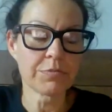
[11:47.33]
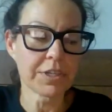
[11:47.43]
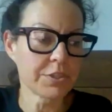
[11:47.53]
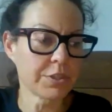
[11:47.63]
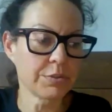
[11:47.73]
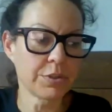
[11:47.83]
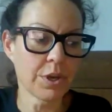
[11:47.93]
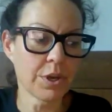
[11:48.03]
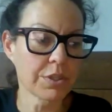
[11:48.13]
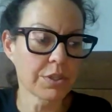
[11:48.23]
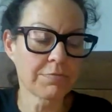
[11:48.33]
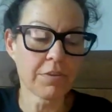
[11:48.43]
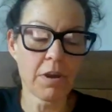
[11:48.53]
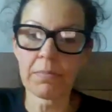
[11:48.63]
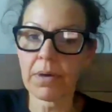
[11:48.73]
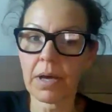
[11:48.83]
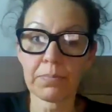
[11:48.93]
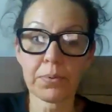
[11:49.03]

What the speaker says: of rescue dogs, from